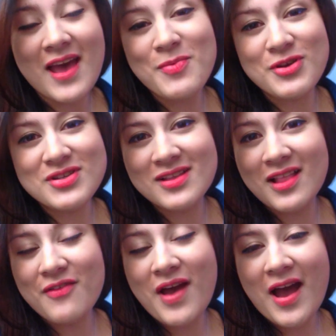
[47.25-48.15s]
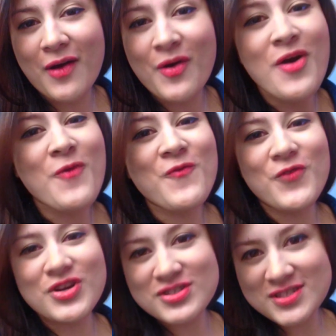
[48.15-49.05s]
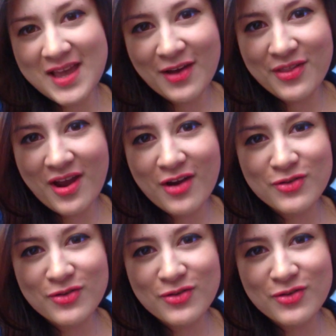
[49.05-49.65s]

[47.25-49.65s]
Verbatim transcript: I personally love how versatile they are.